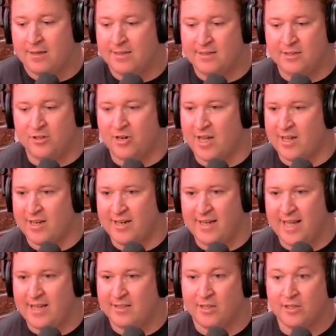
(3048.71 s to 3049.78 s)
You're not going
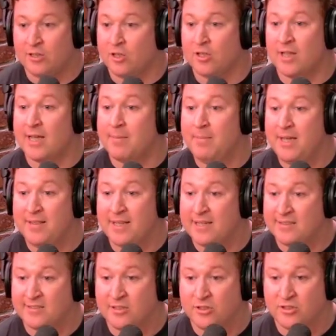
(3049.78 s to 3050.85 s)
to look like me the
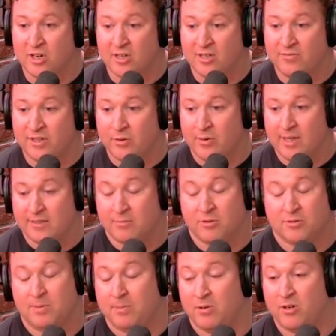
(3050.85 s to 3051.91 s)
instant you start lifting weights.
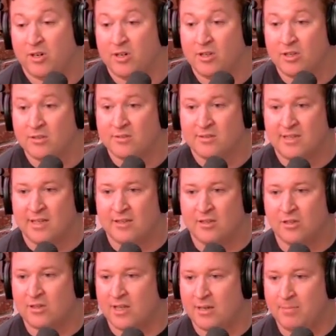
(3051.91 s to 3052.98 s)
Most people aren't going to
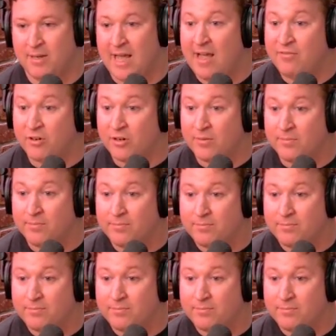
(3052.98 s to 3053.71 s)
look like me ever.